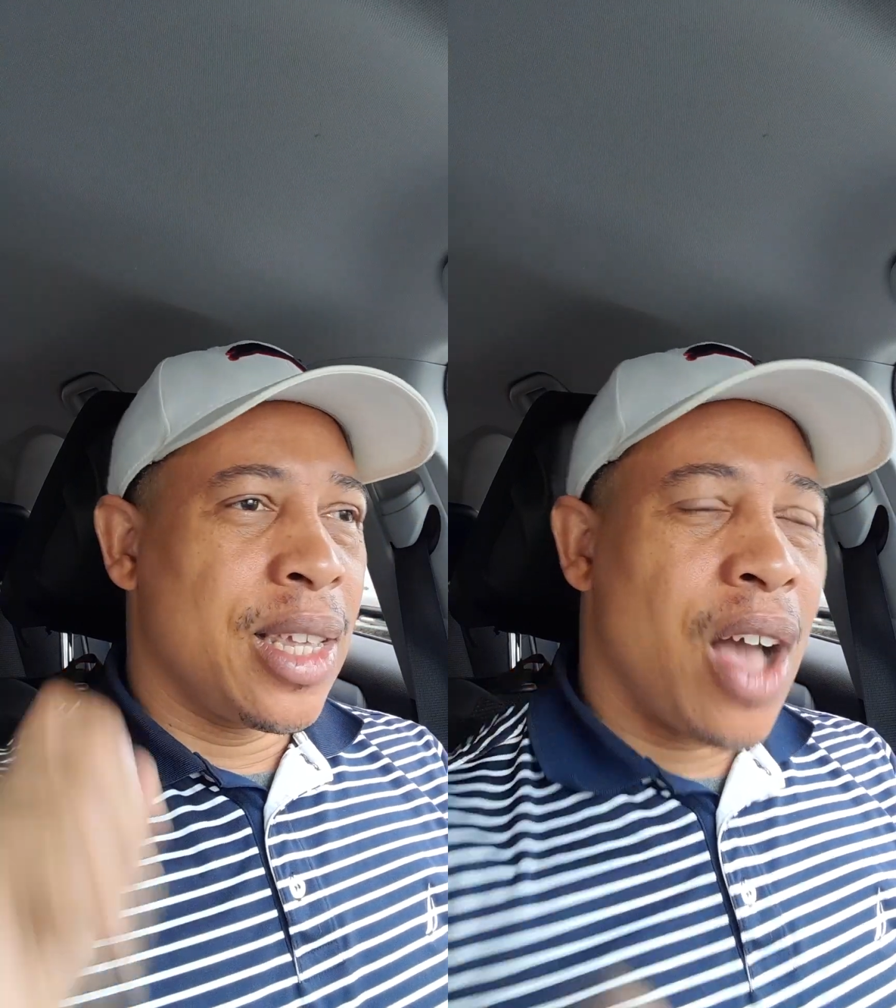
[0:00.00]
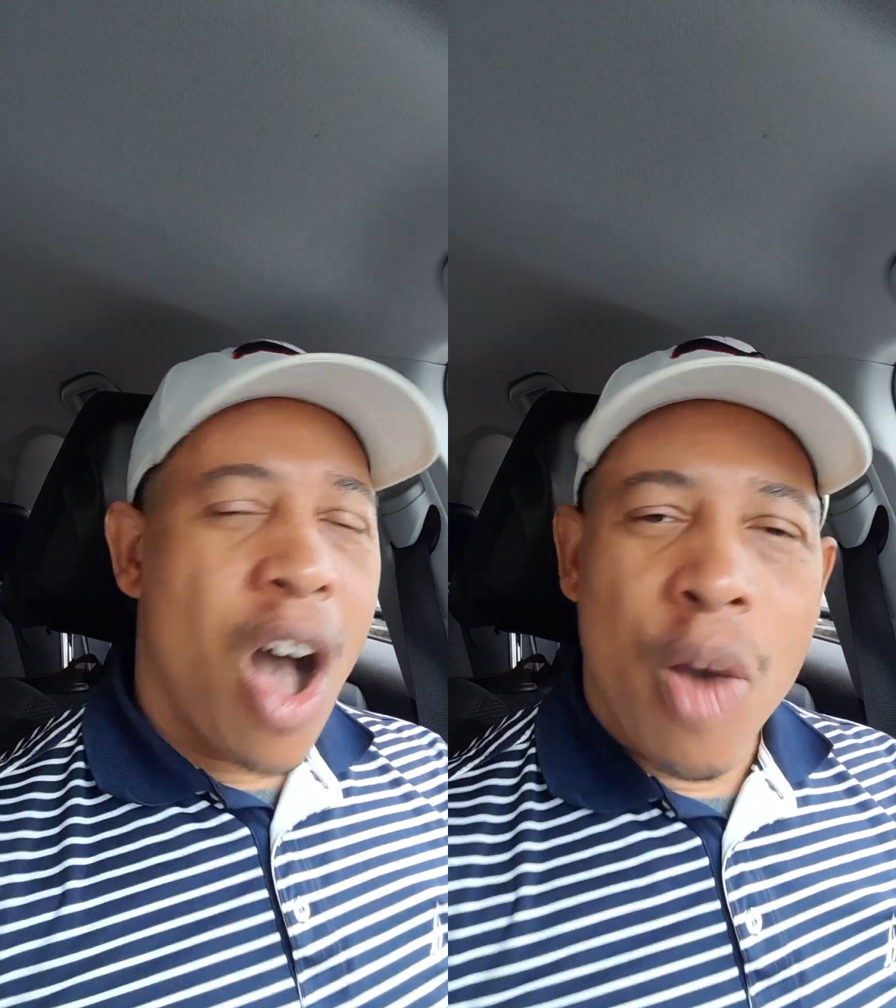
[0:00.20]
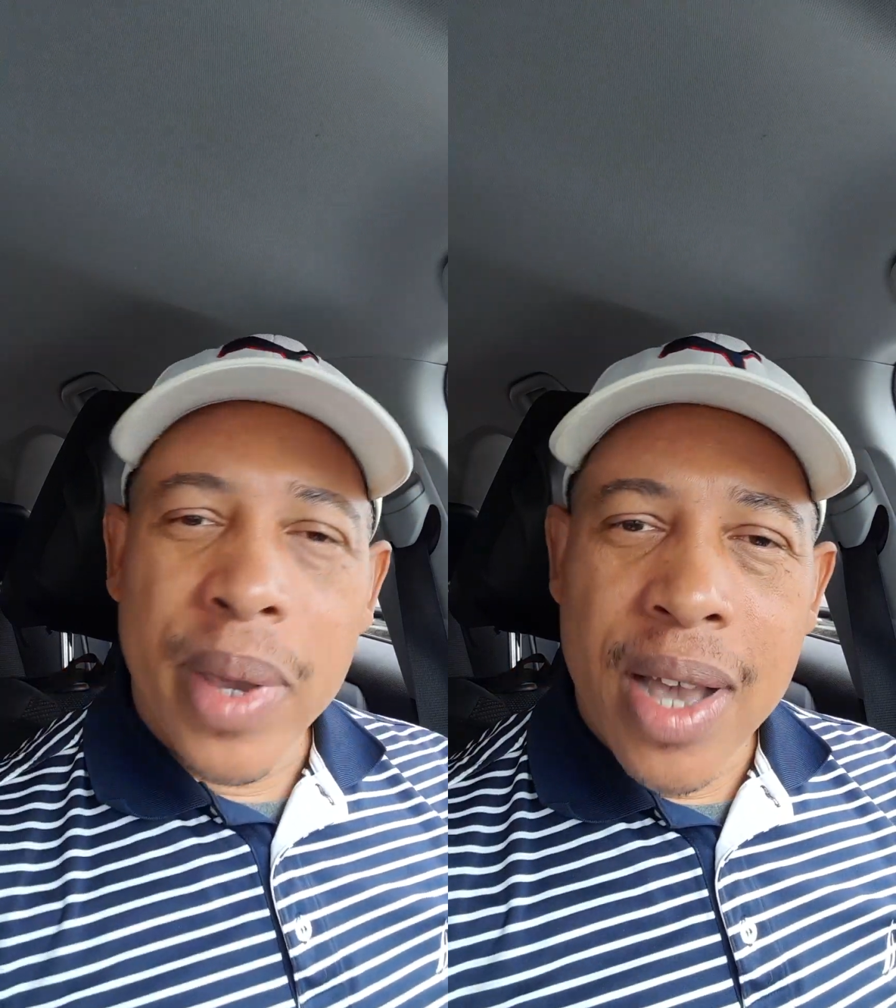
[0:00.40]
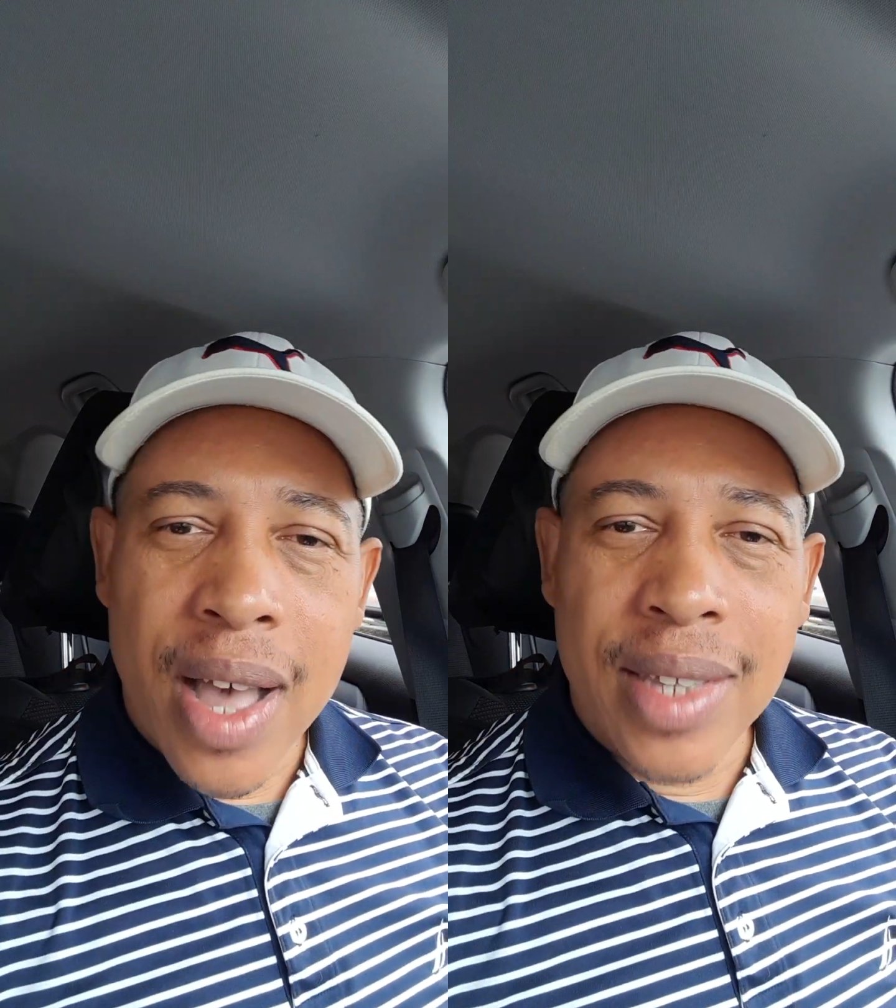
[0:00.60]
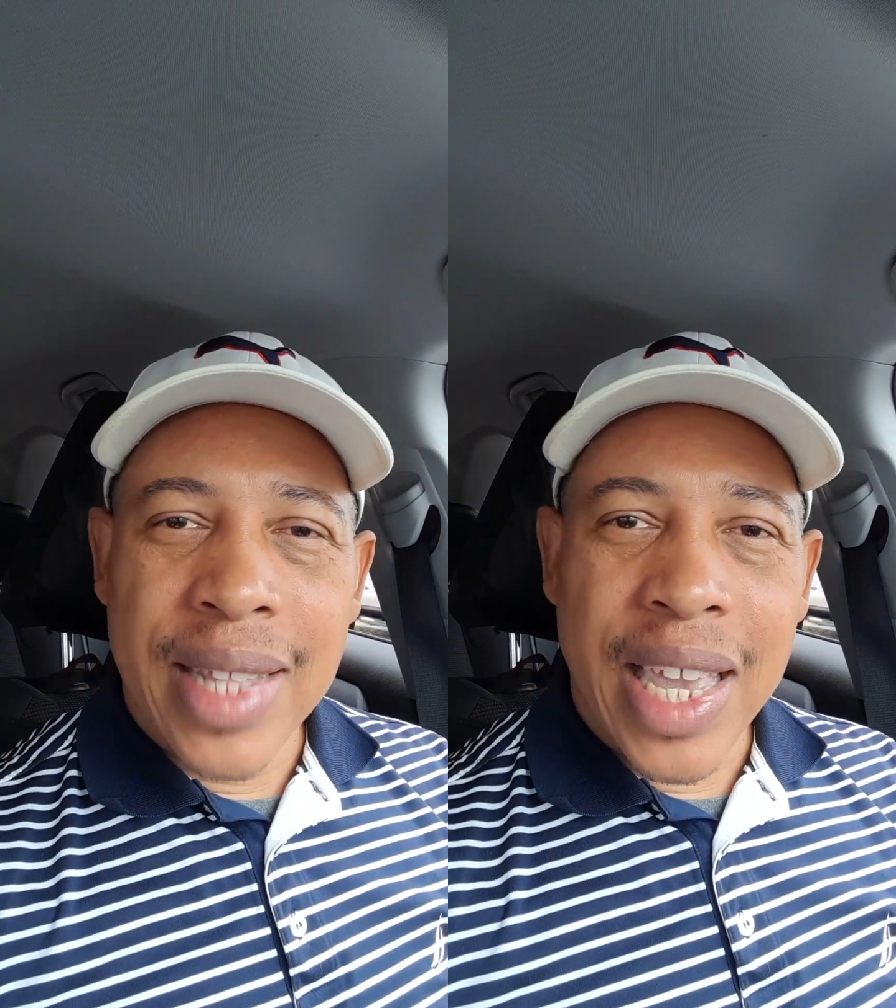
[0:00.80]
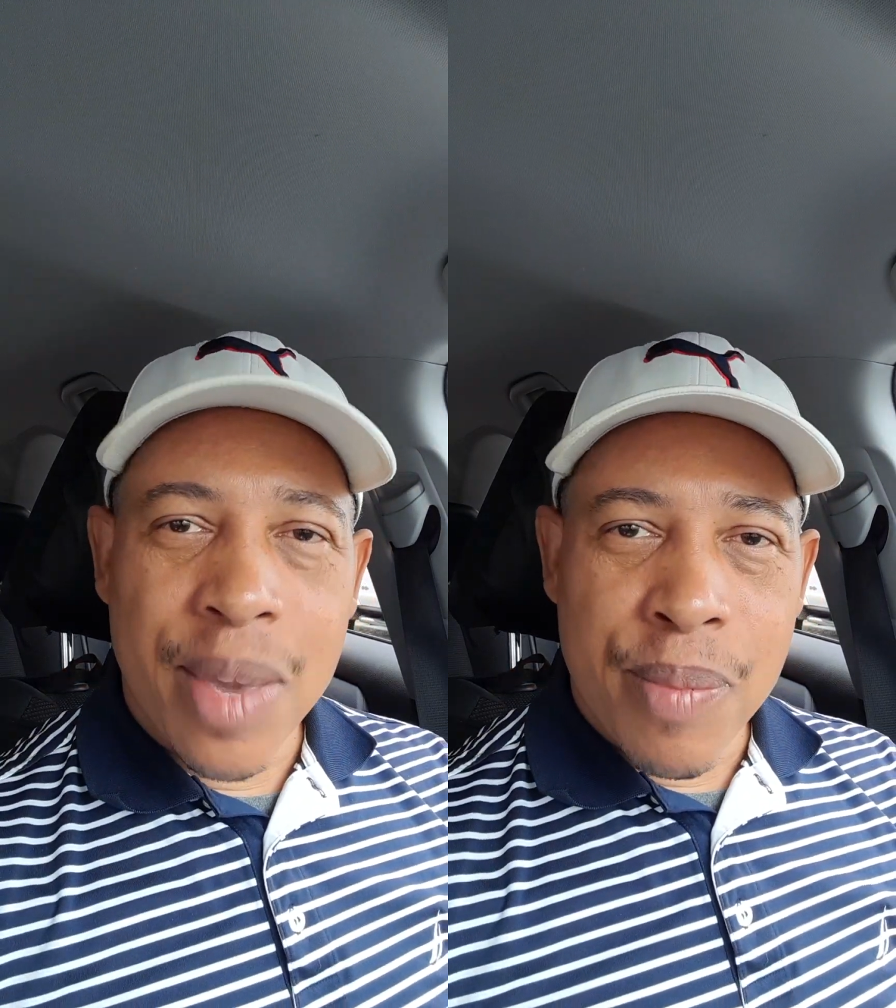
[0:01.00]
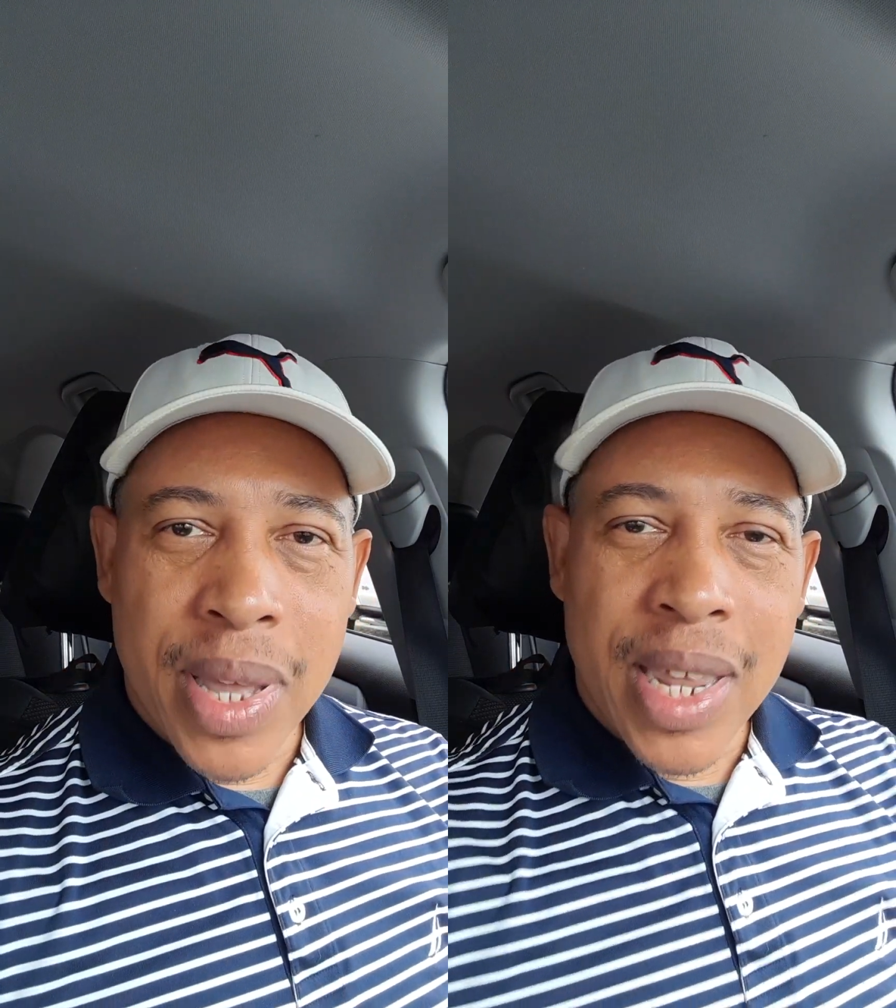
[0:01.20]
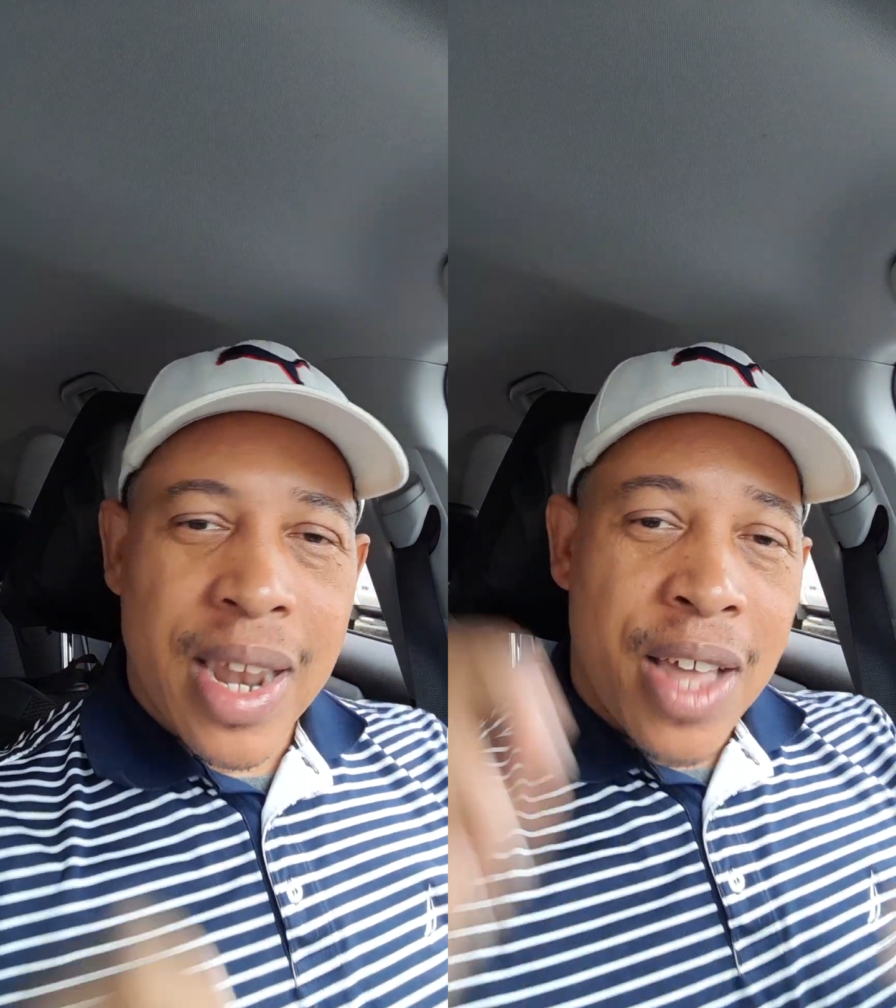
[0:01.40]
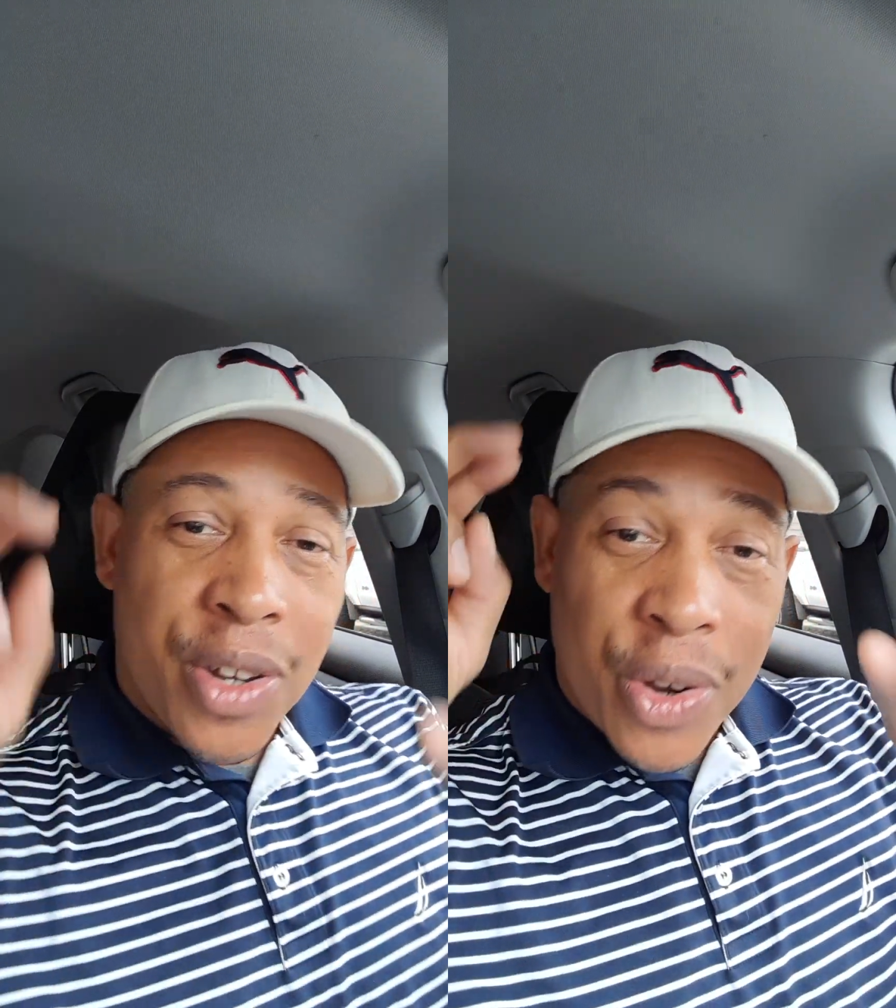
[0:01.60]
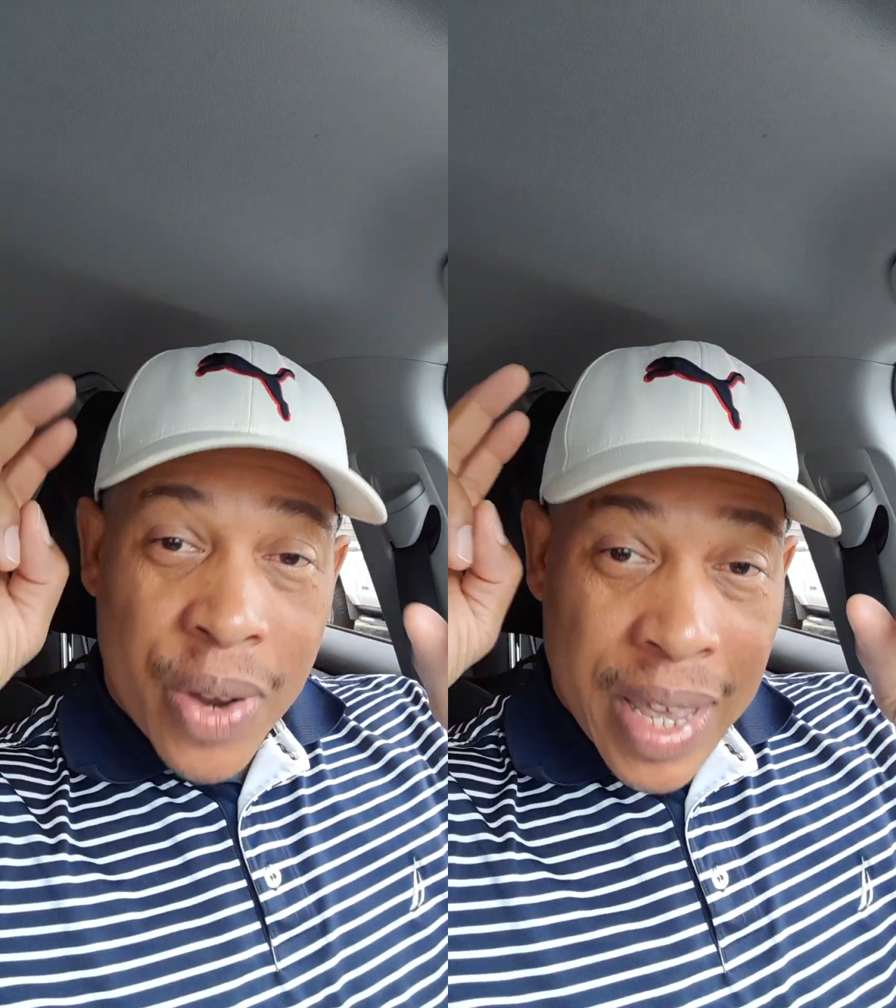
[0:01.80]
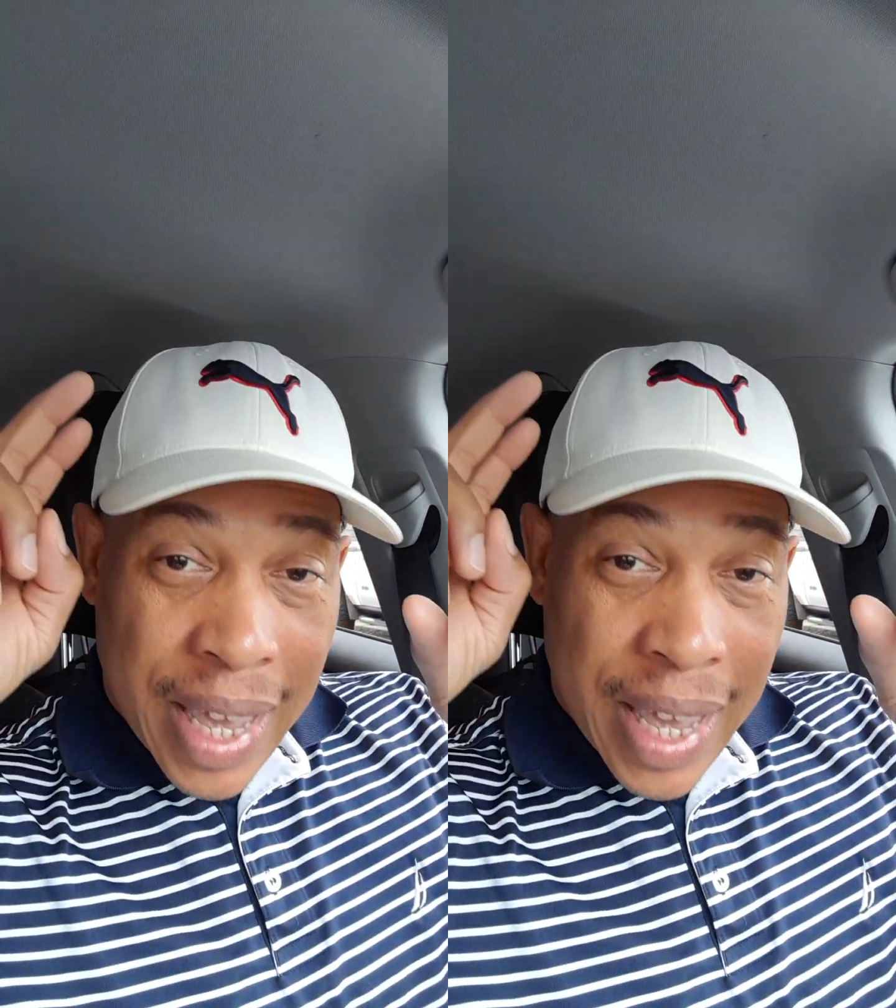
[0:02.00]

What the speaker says: All because they can bill it under